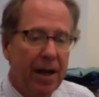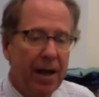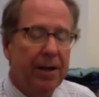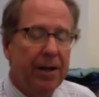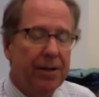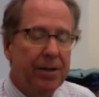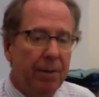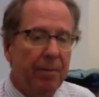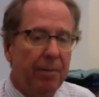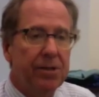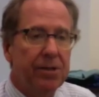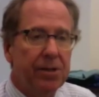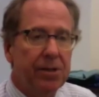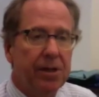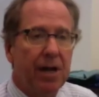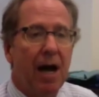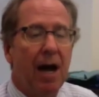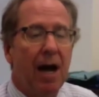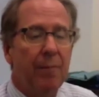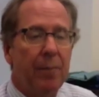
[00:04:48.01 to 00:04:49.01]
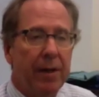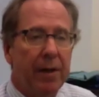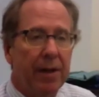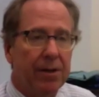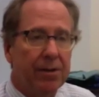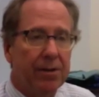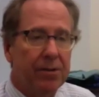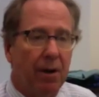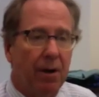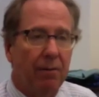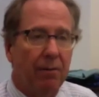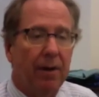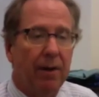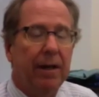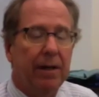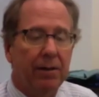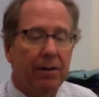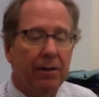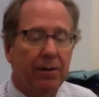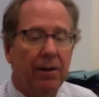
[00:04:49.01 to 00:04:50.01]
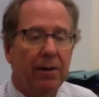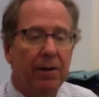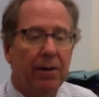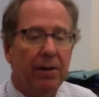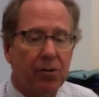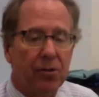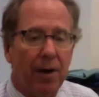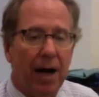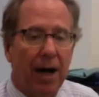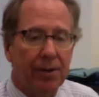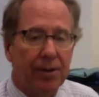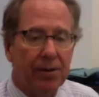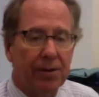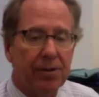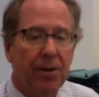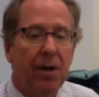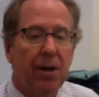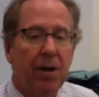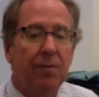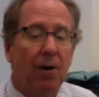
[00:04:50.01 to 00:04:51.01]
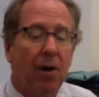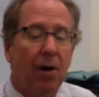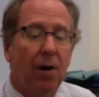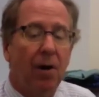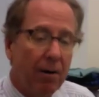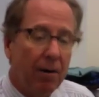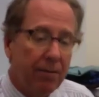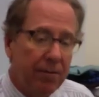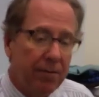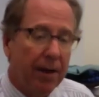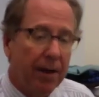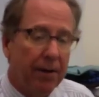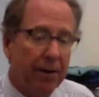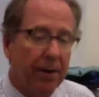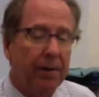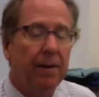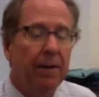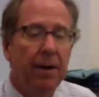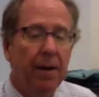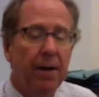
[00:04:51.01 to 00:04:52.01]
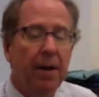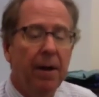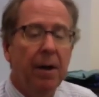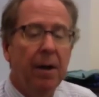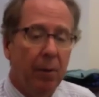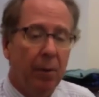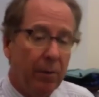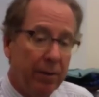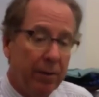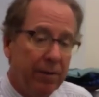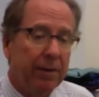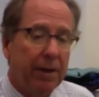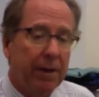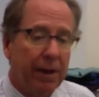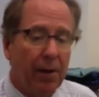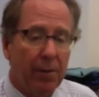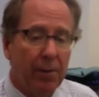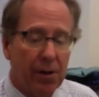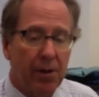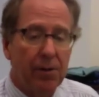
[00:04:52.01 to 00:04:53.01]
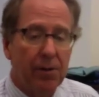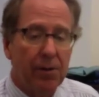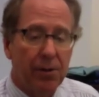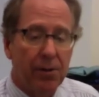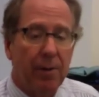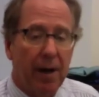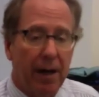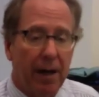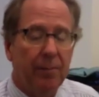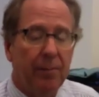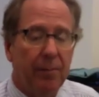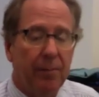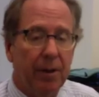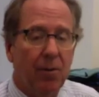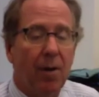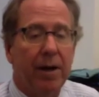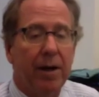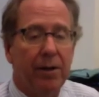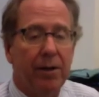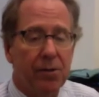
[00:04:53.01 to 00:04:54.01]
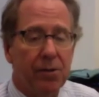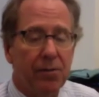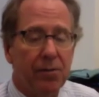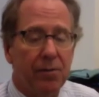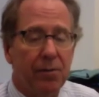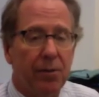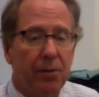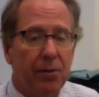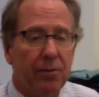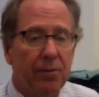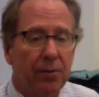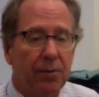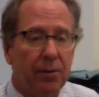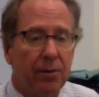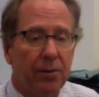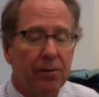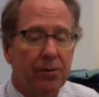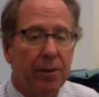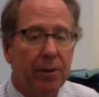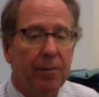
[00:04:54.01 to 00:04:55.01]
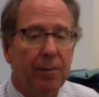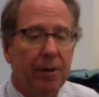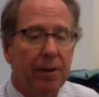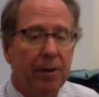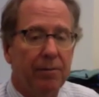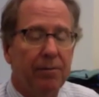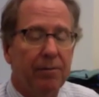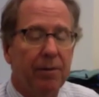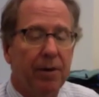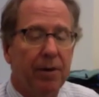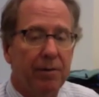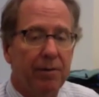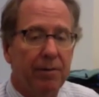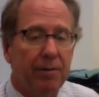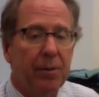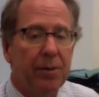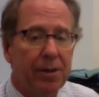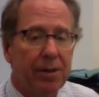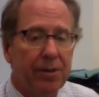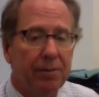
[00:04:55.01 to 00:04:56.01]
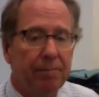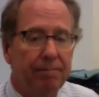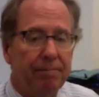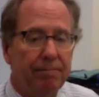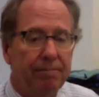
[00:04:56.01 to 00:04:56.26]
And some of these compounds are already in clinical trials for heart failure, but we think they also might be quite useful for treatment of hypertension.